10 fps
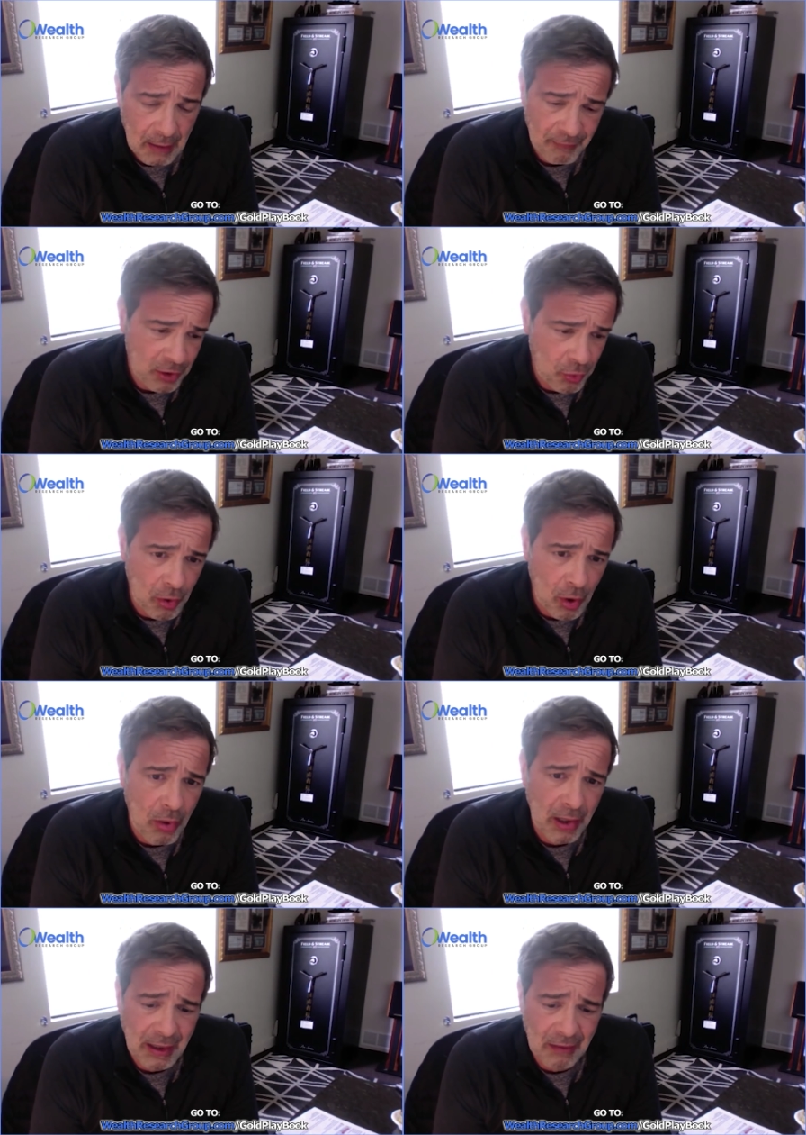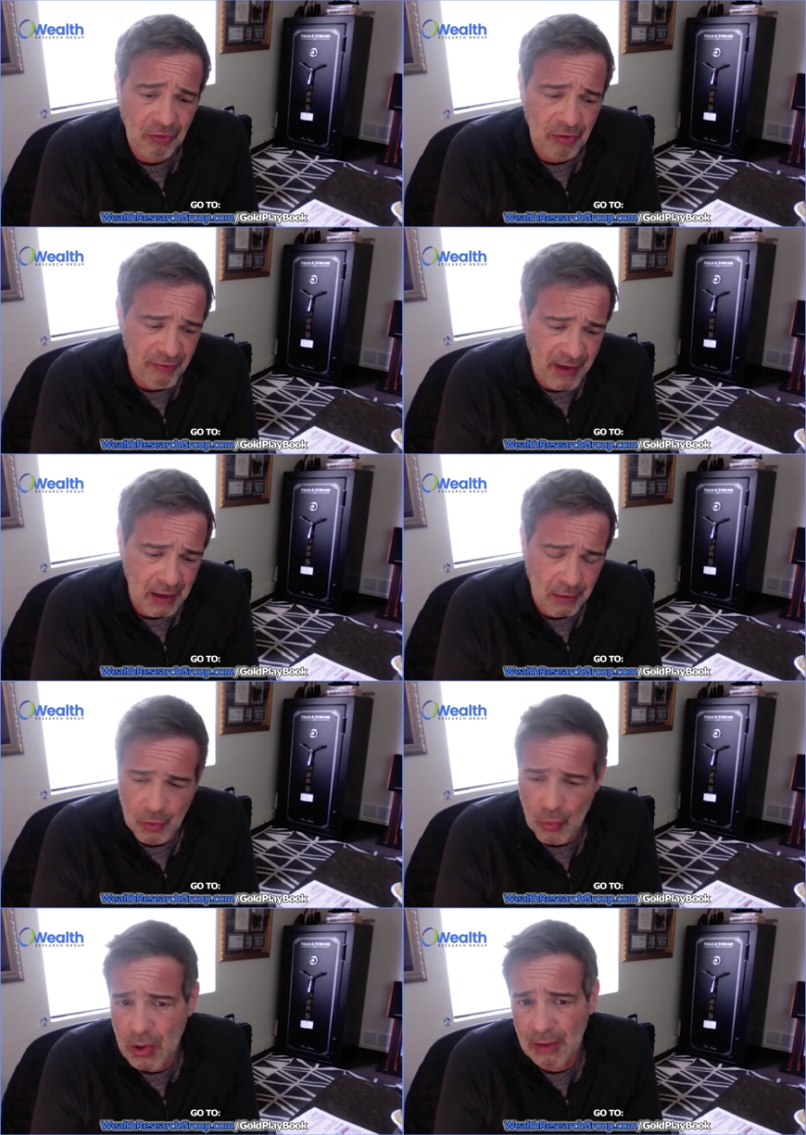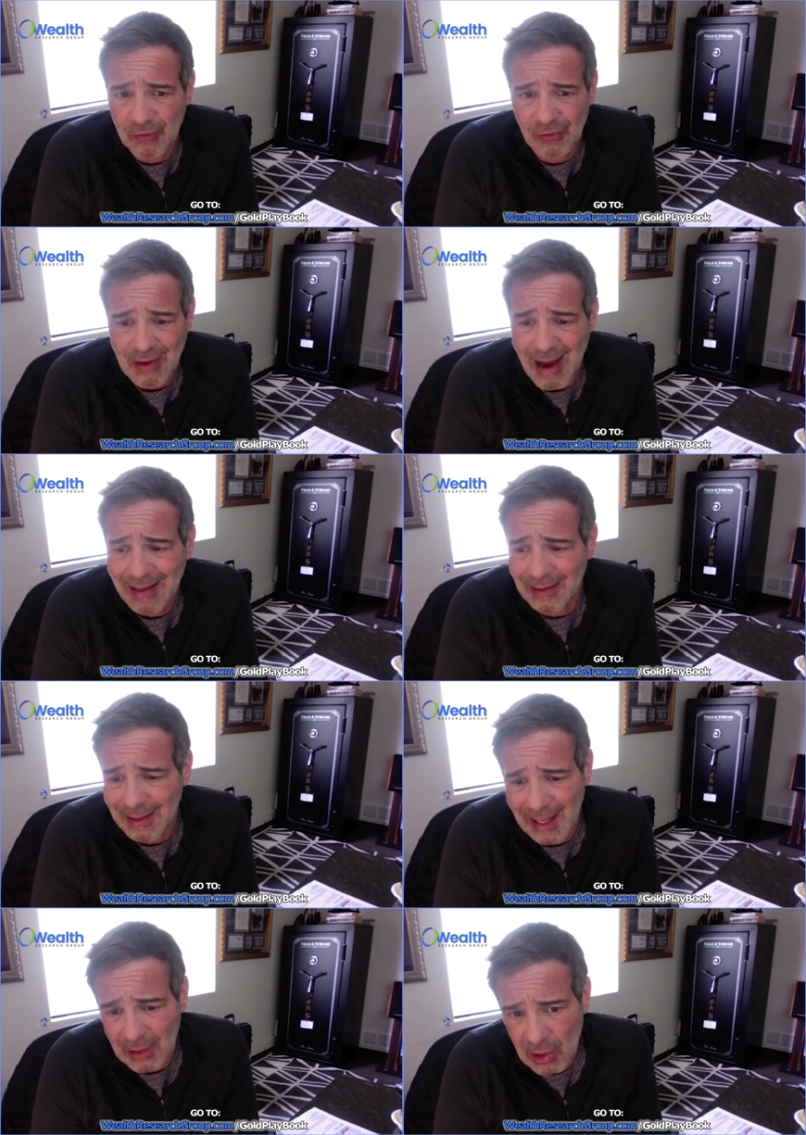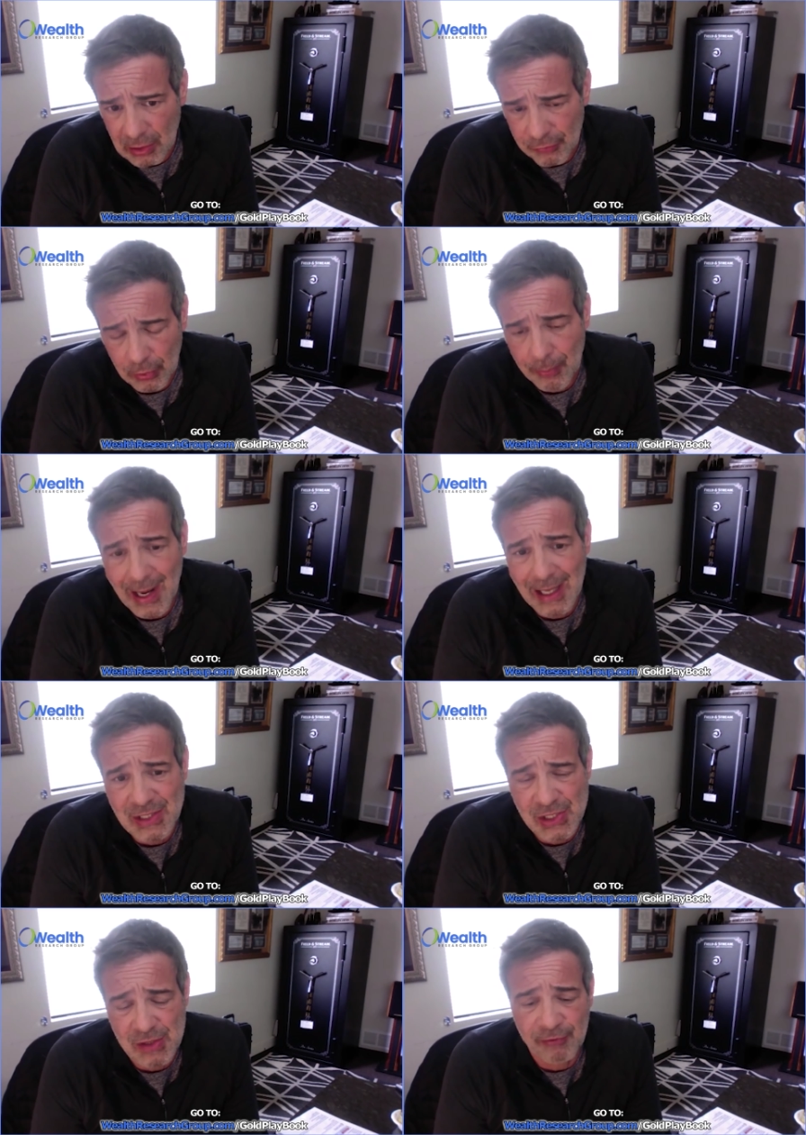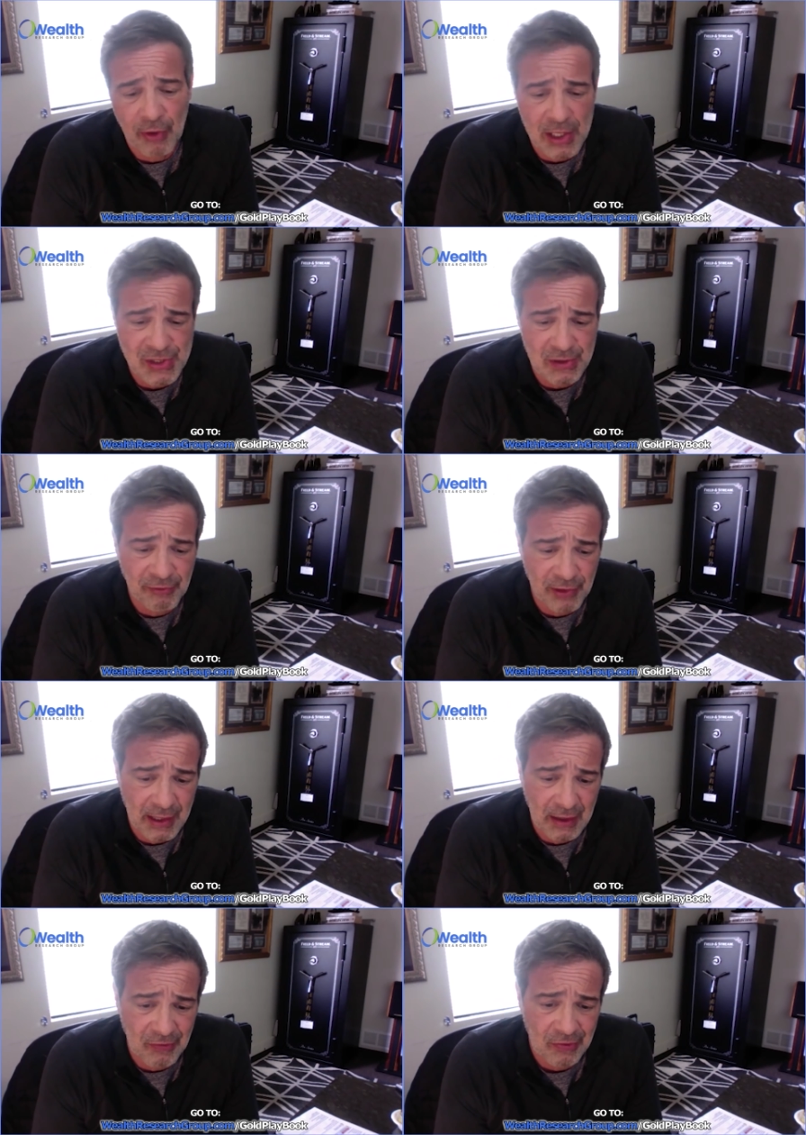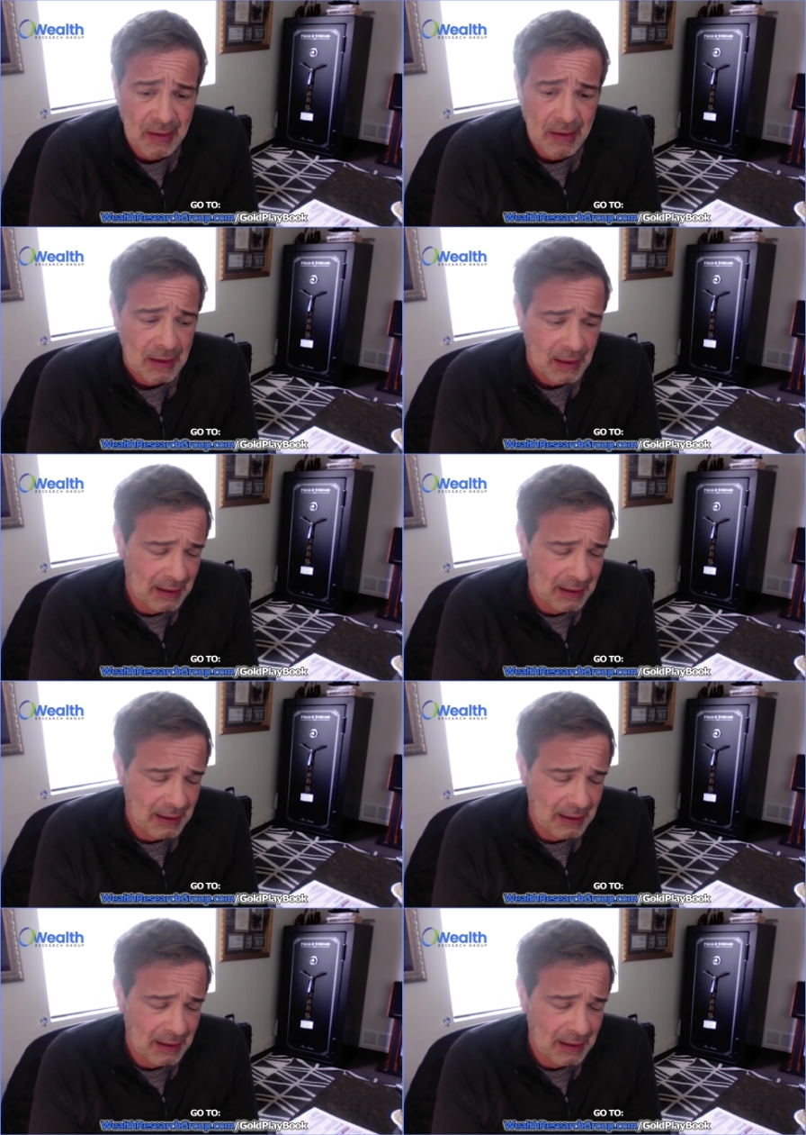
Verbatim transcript: And if the you-know-what hits the fan, do you want stock in Kellogg's or boxes of Frosted Flakes?